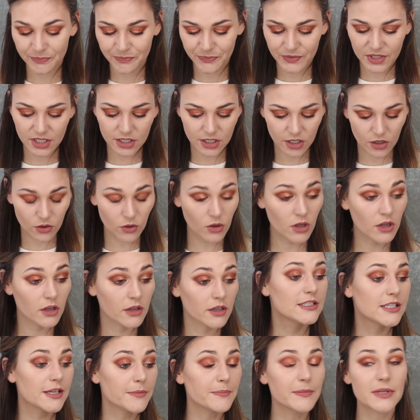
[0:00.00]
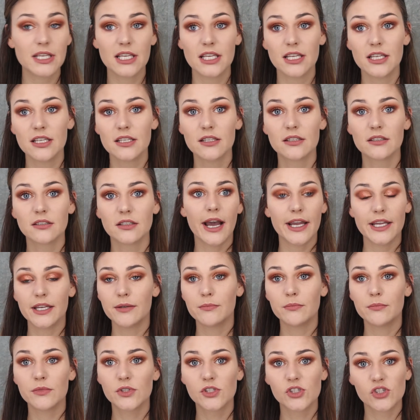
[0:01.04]
You know, to me, I
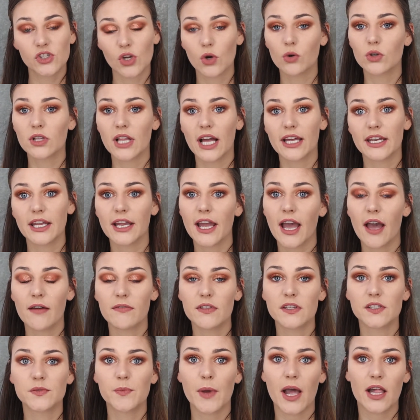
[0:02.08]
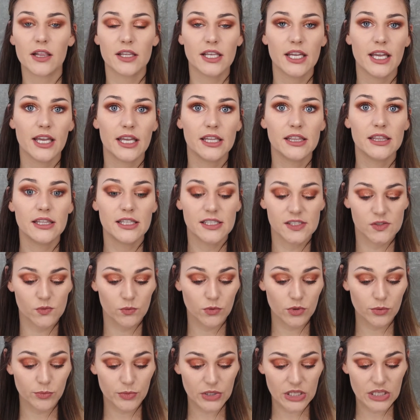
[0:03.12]
am so glad I have this palette, and this
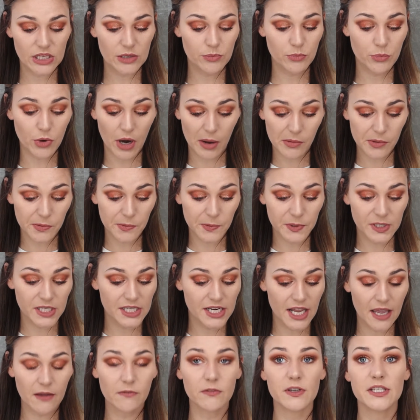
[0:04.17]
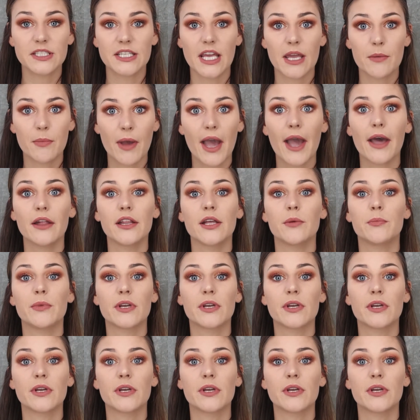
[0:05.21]
will be probably an everyday palette